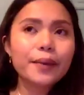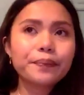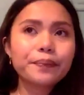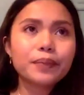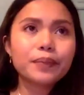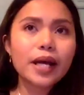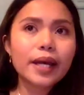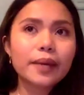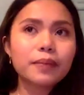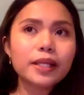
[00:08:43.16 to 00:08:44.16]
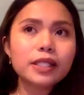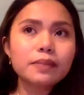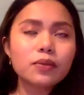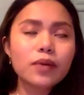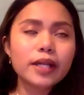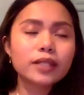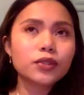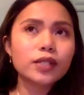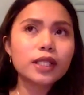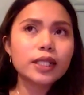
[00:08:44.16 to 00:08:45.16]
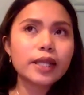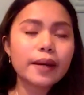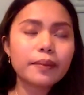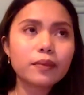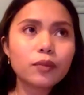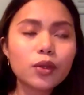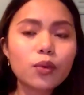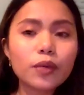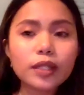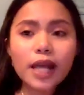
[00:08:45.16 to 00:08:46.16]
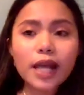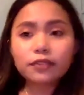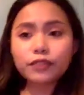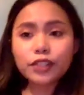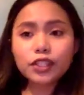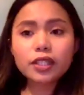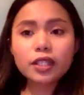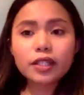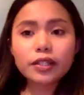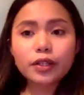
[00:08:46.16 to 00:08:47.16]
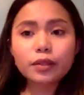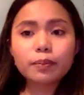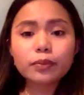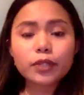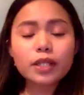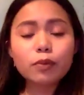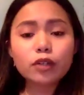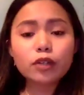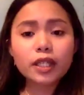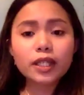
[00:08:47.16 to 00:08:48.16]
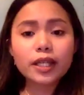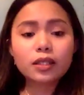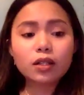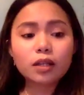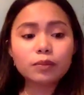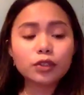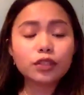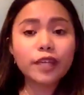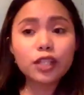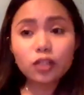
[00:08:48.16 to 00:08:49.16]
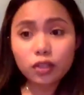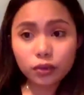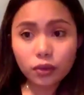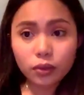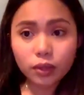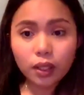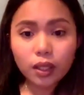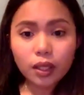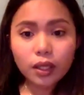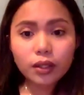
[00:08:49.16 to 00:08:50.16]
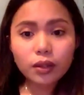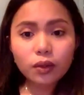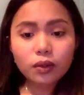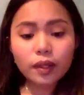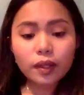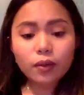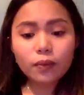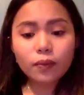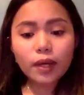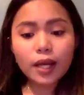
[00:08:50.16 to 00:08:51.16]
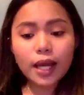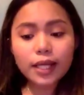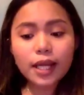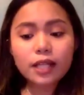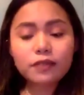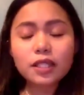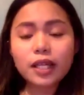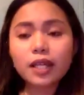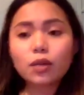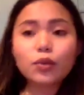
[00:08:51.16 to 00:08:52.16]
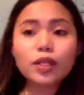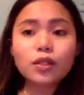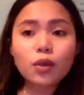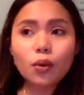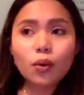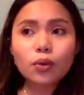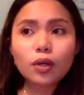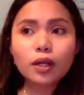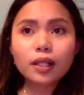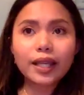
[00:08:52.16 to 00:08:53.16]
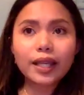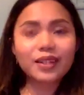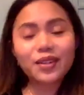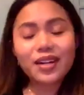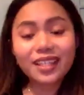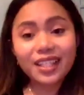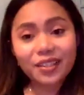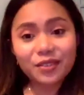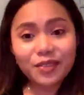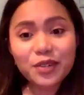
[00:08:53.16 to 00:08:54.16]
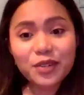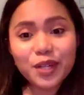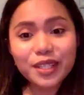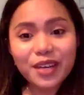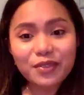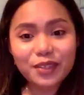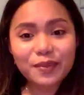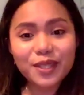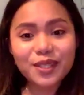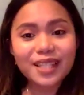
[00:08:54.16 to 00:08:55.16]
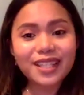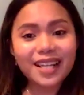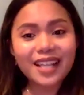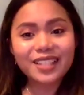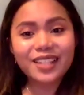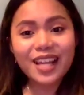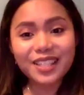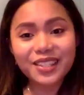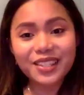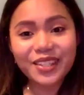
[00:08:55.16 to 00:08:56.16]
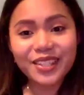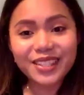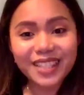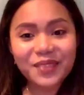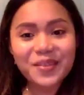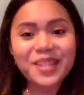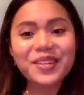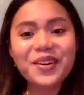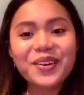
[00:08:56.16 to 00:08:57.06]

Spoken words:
But placement wise, really, you know, when as a first year, you're really put in an observational role. You know, at the end of the day, we know, like, it's very weird now for me to say that as a nurse, like, we know